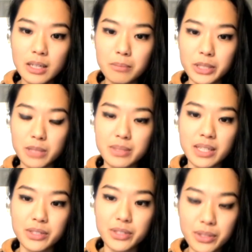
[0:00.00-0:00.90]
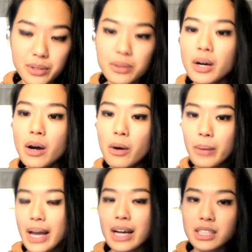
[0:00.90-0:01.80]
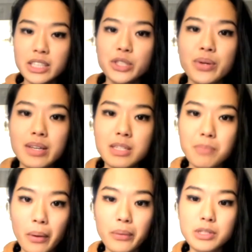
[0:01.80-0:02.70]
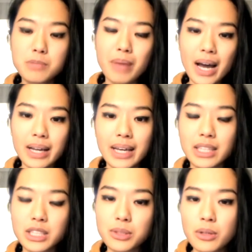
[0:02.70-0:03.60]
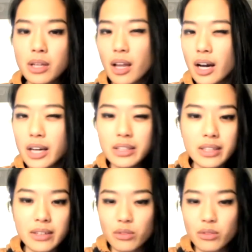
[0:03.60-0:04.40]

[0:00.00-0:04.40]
bishop c2, we actually transpose back into a line